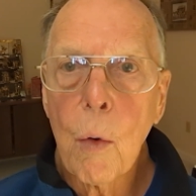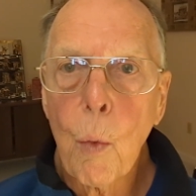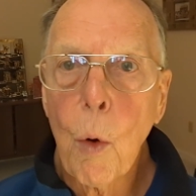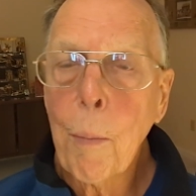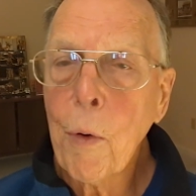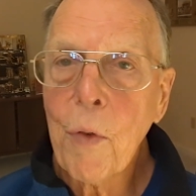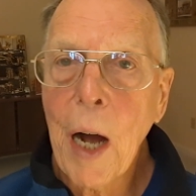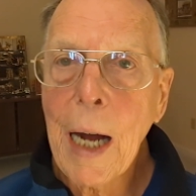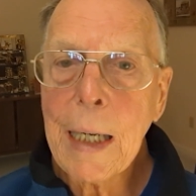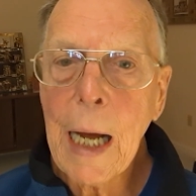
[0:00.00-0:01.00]
will
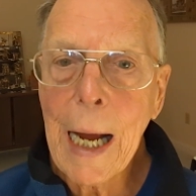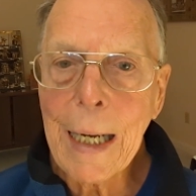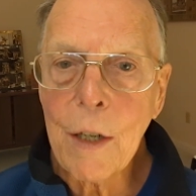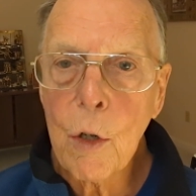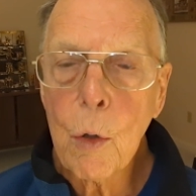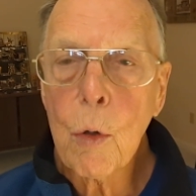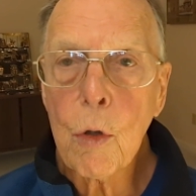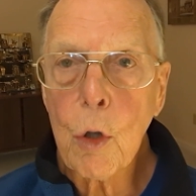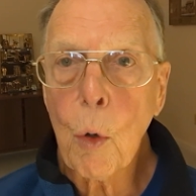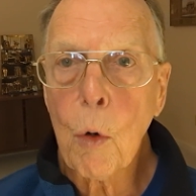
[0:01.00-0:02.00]
provide a new
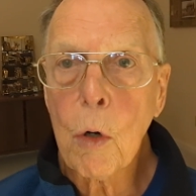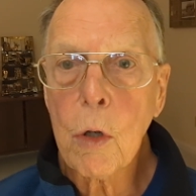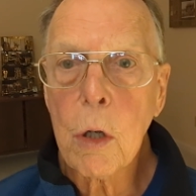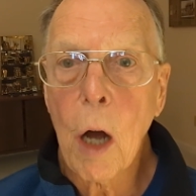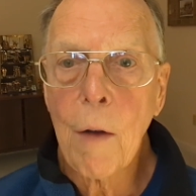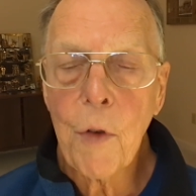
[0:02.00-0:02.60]
source of